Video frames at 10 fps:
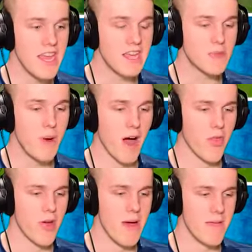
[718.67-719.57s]
these? I
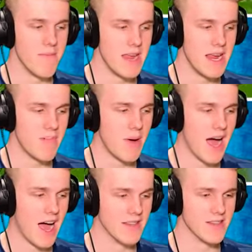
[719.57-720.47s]
thought you meant meme
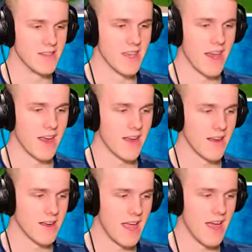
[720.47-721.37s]
pads. I was
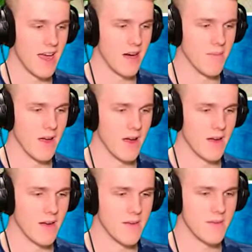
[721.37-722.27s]
like, damn. No,
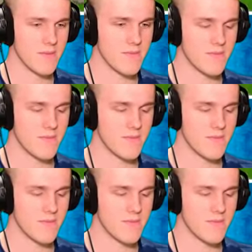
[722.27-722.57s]
no, no, no, no,